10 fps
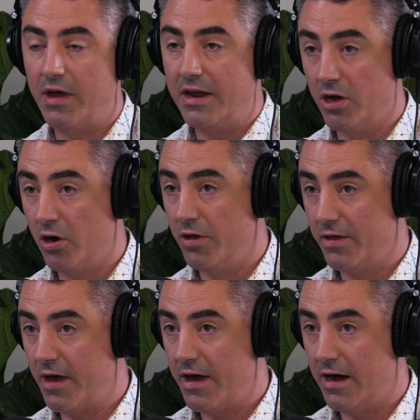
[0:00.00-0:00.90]
They know
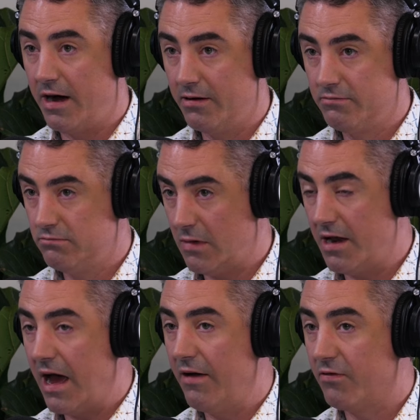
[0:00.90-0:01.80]
that they are
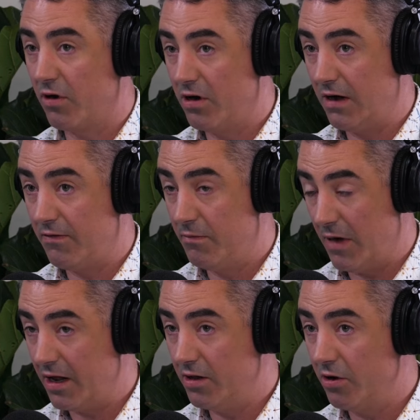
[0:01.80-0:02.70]
and have got enough
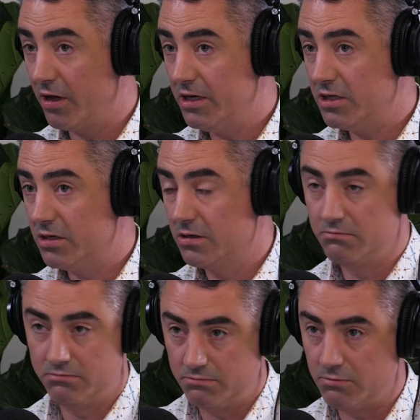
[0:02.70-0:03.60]
money knowledge
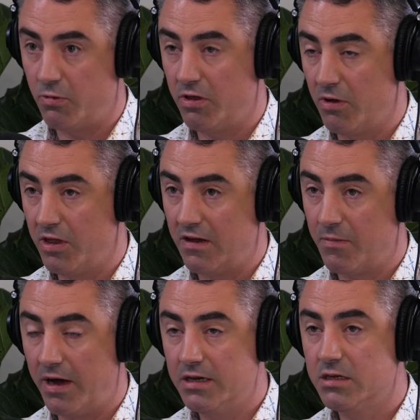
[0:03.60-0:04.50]
with what their
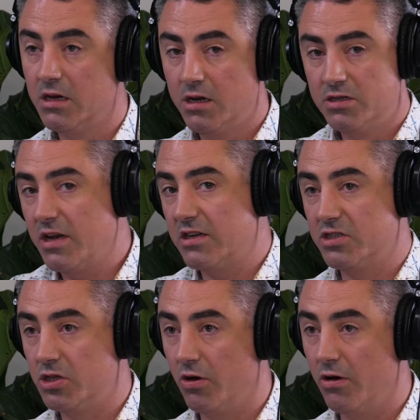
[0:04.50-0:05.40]
space. So
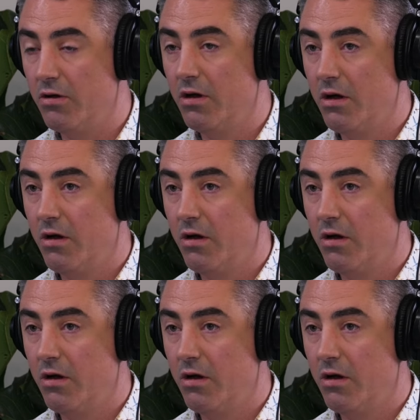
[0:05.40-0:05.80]
yes, I do.